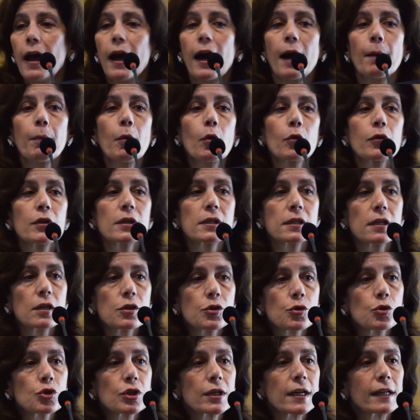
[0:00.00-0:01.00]
about these
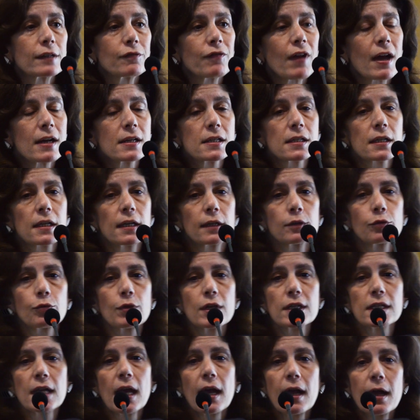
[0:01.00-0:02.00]
issues in advanced
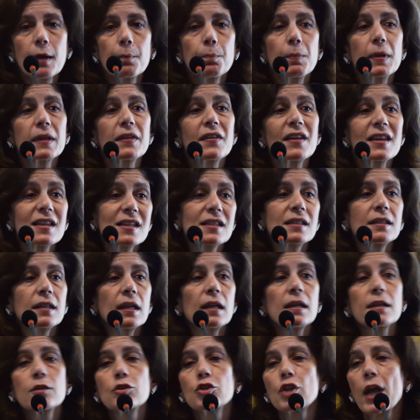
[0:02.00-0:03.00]
countries, but they
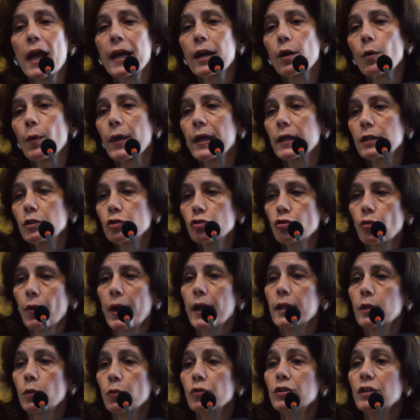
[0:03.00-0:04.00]
still generate
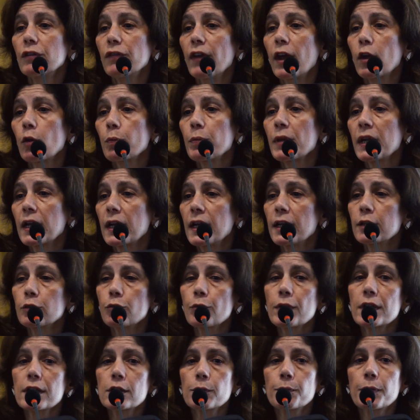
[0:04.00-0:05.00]
trade with developing
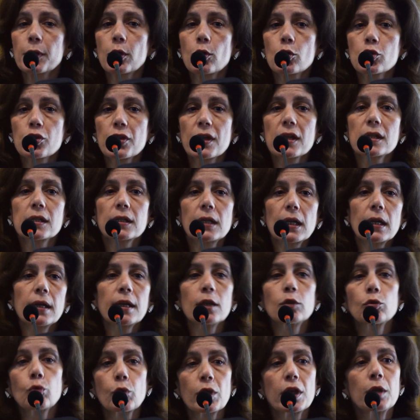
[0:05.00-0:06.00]
countries because they still
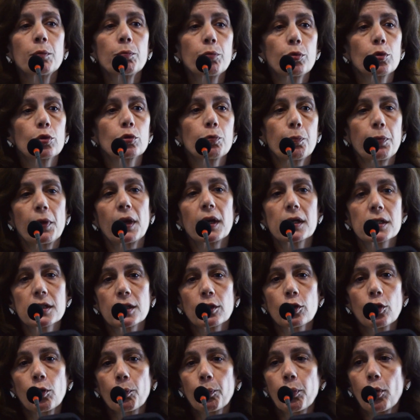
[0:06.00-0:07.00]
need to import parts
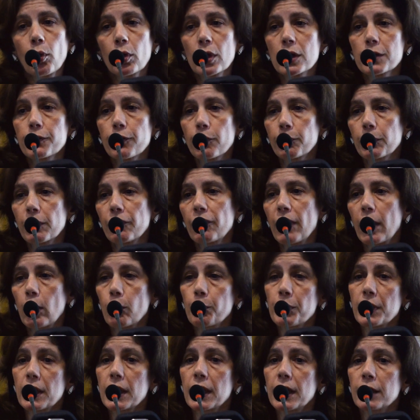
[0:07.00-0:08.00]
and components from
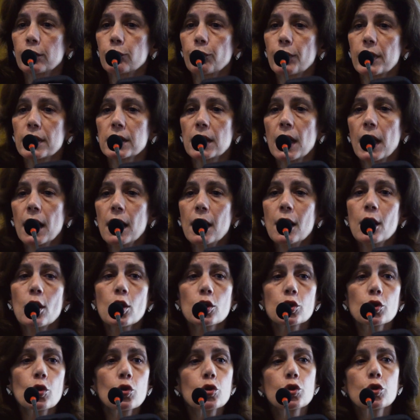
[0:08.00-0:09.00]
developing countries.
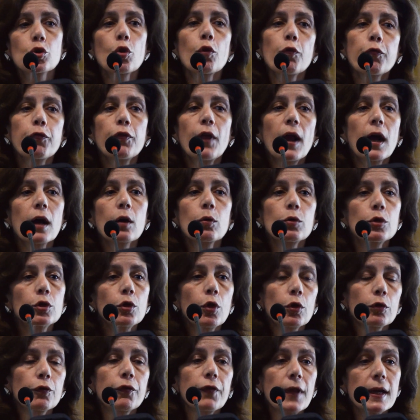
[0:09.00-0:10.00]
So far, we
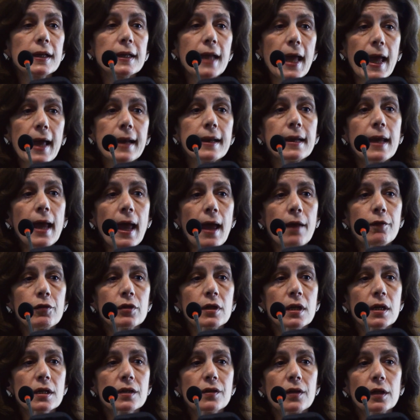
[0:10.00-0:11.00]
don't find any
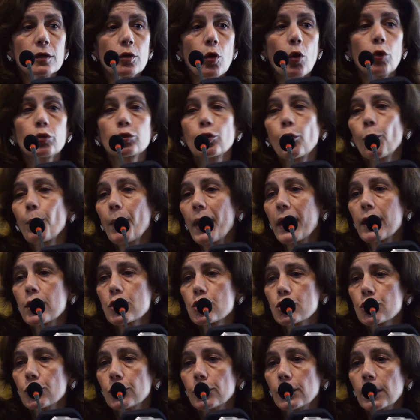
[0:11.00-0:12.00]
evidence that
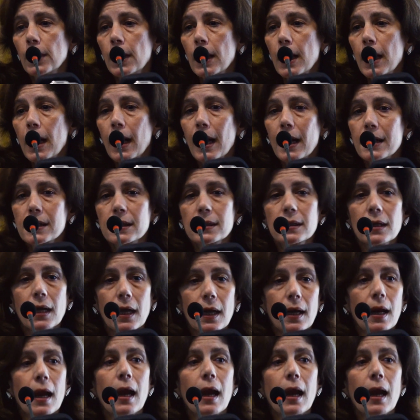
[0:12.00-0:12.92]
automation is